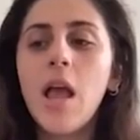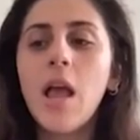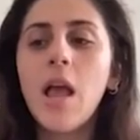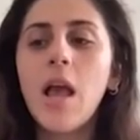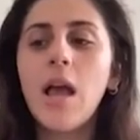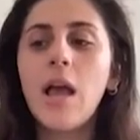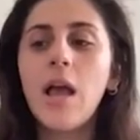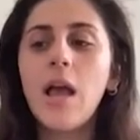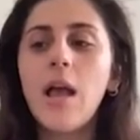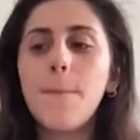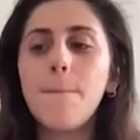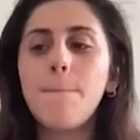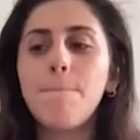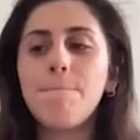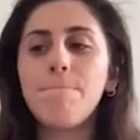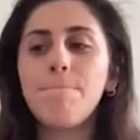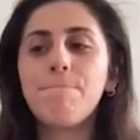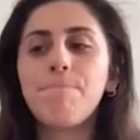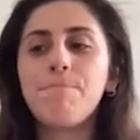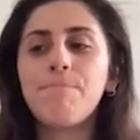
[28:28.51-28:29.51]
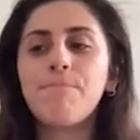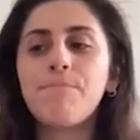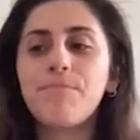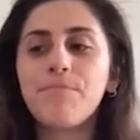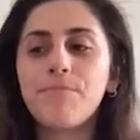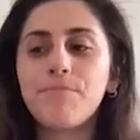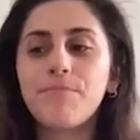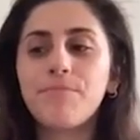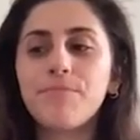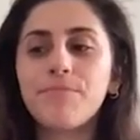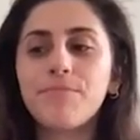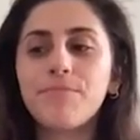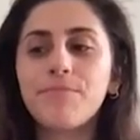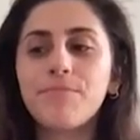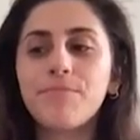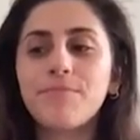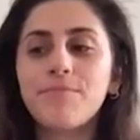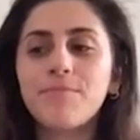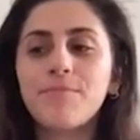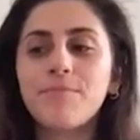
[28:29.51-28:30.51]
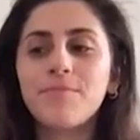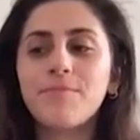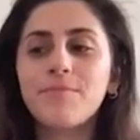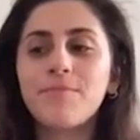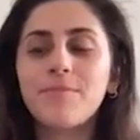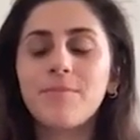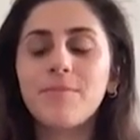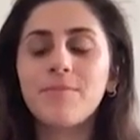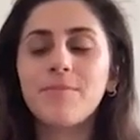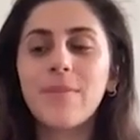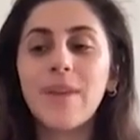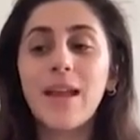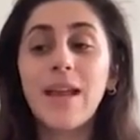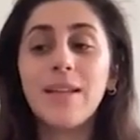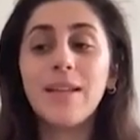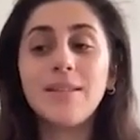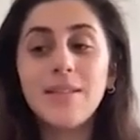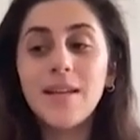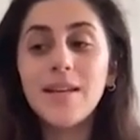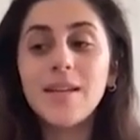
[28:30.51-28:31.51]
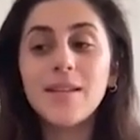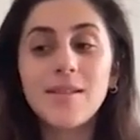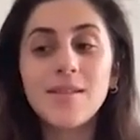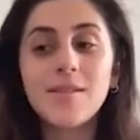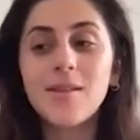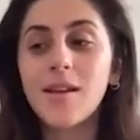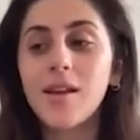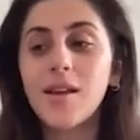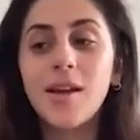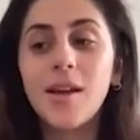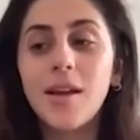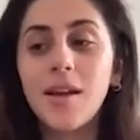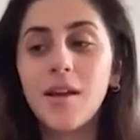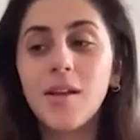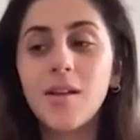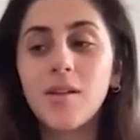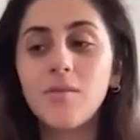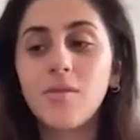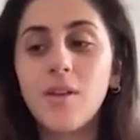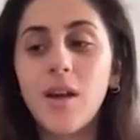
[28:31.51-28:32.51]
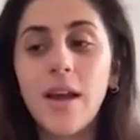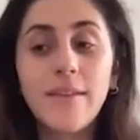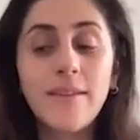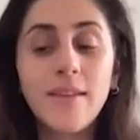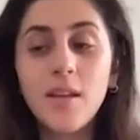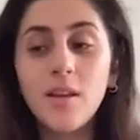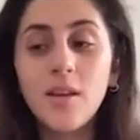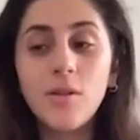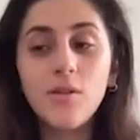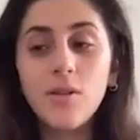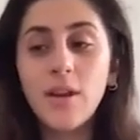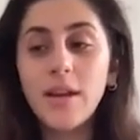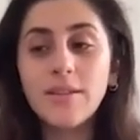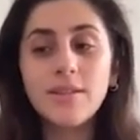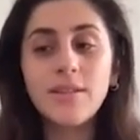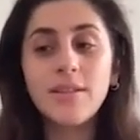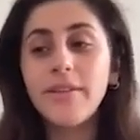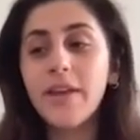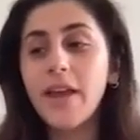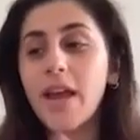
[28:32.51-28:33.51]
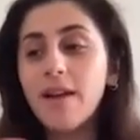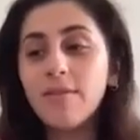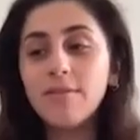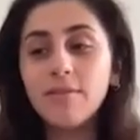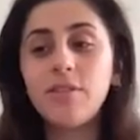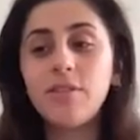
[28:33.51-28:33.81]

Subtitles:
yes, I think all athletes they have a different story and they can inspire us in different